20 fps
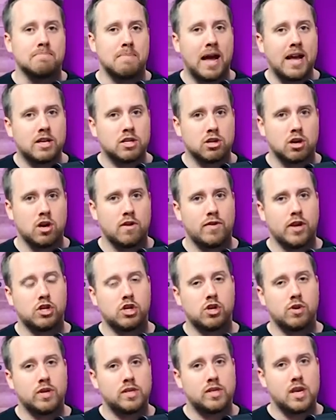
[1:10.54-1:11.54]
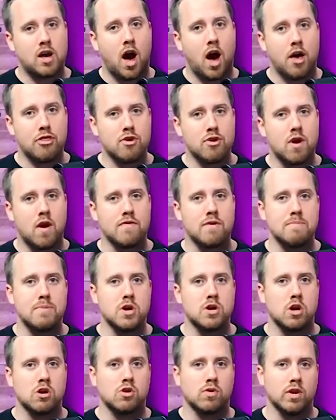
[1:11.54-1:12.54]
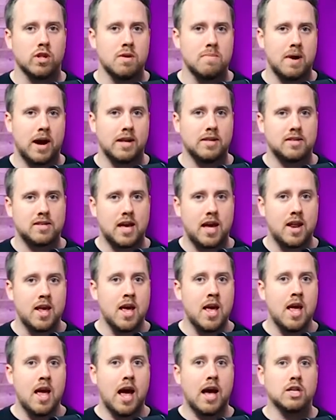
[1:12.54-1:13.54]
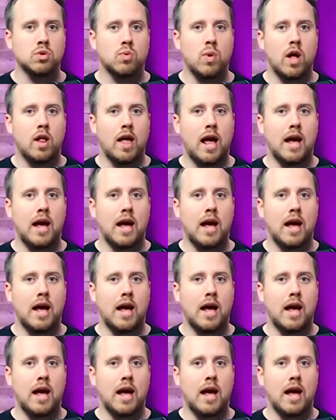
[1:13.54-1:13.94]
Mike Cernovich, who is the author of the book Gorilla Mindset, as well